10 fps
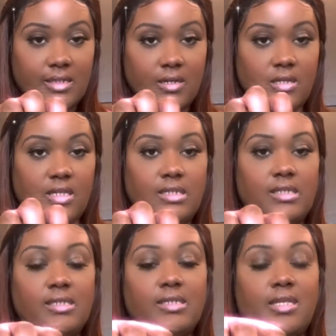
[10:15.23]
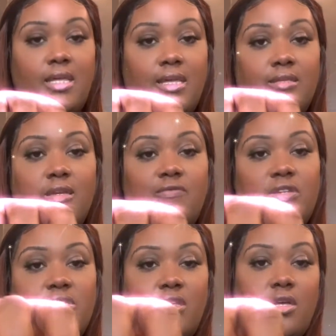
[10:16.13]
So this is the ending
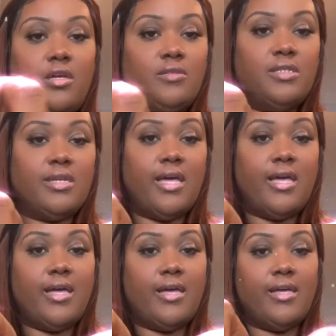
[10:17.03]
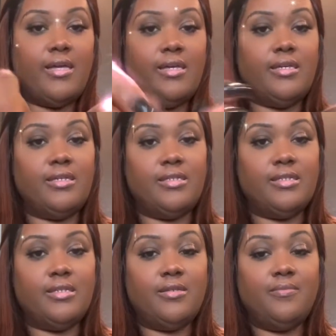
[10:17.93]
results,
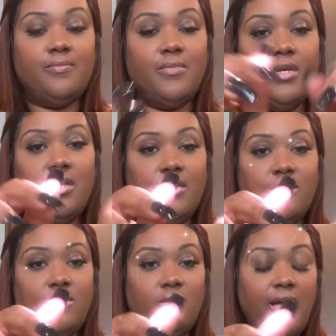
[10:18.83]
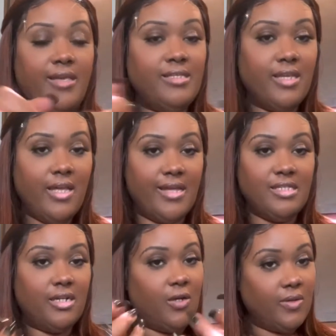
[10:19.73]
guys. Do you guys think I
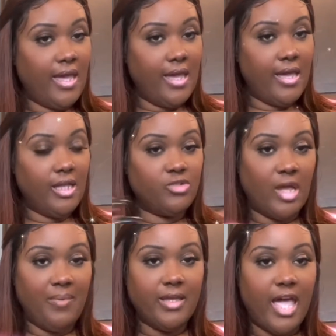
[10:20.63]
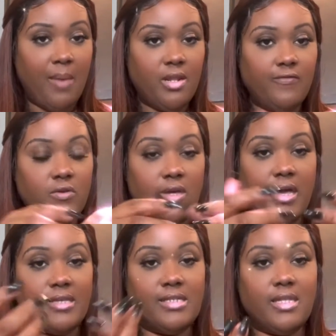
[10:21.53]
did okay? Drop a comment if you
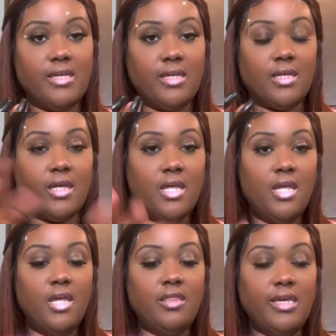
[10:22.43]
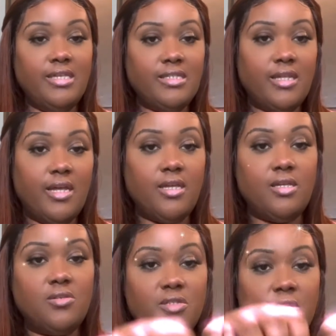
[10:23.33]
guys think these
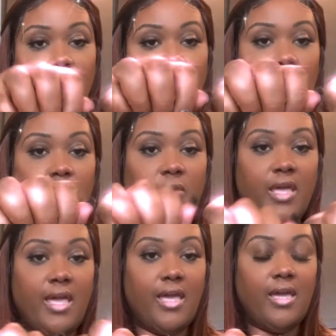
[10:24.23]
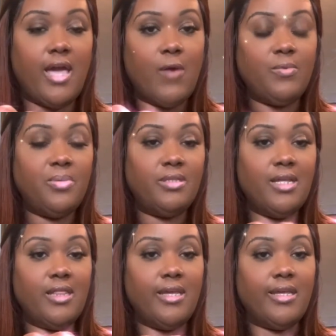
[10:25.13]
nails were okay. I will put
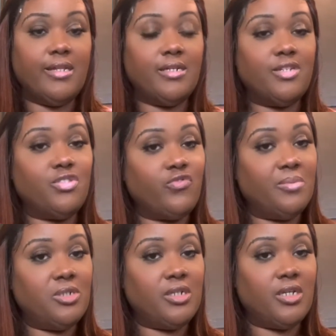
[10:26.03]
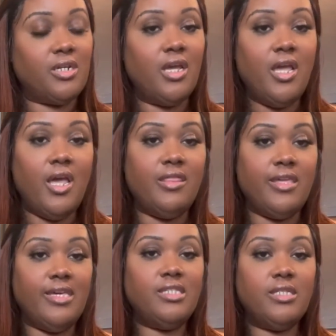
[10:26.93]
the link in the description.
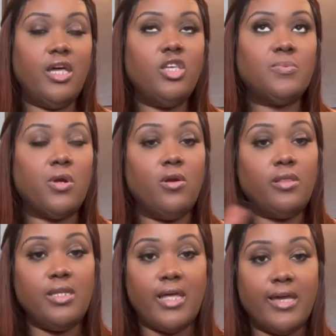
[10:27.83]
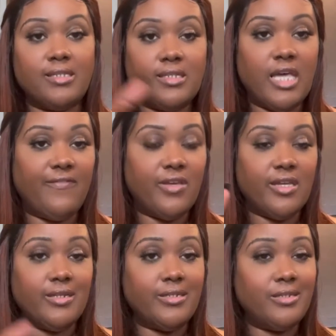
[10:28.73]
These nails were only like
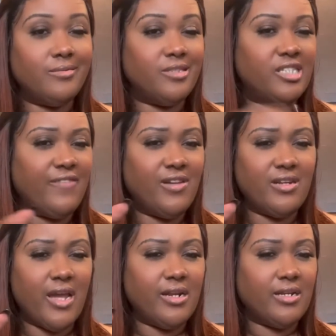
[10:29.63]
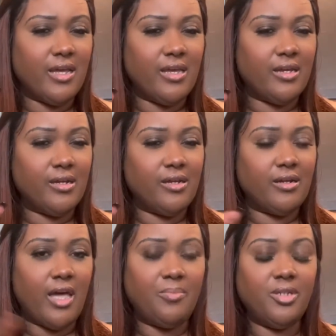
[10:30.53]
seven, seven ninety nine.
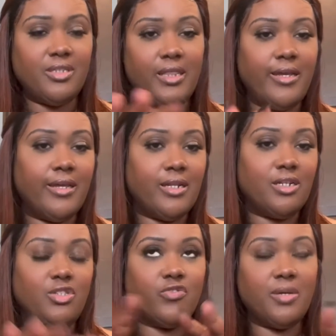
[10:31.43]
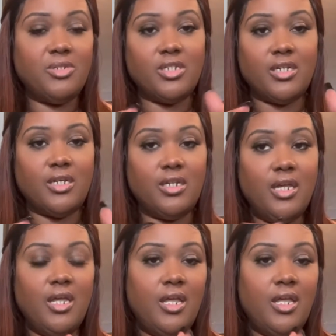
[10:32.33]
I'll put the link in the description.